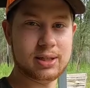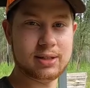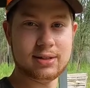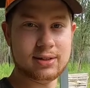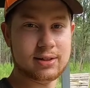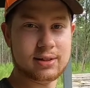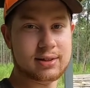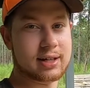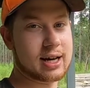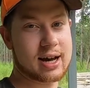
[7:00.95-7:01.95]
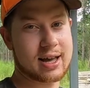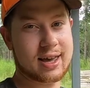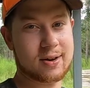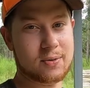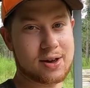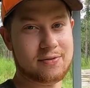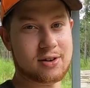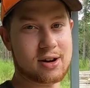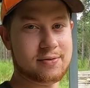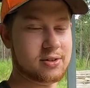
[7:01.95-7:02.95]
but I, I can't wait
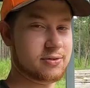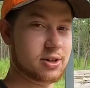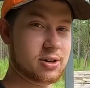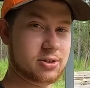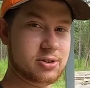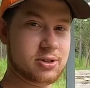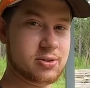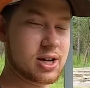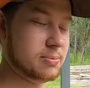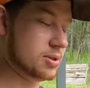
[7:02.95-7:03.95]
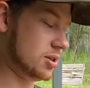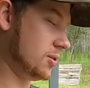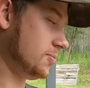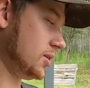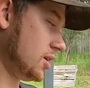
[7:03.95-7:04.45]
forever for y'all to show up. So